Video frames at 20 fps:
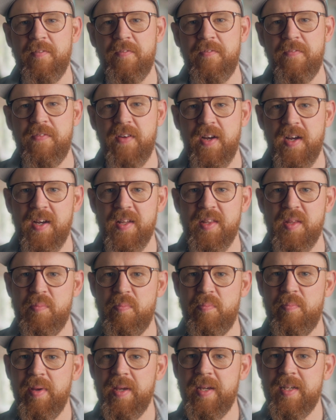far the
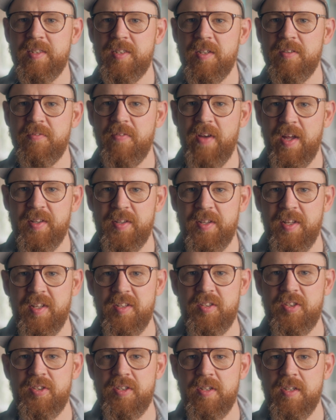biggest
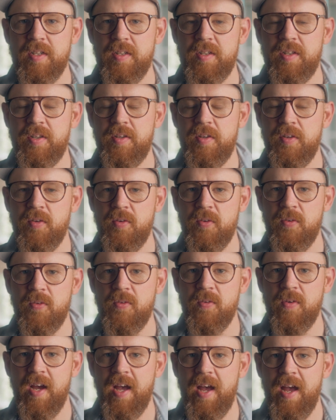advantage
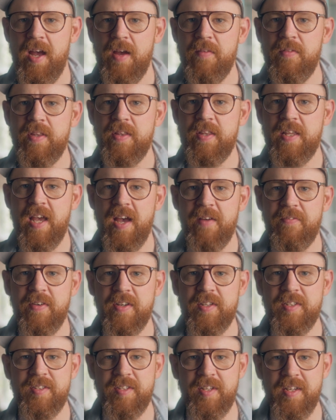to having the
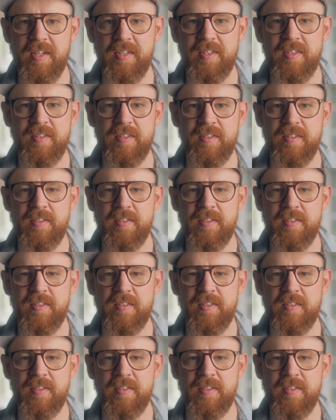Fx6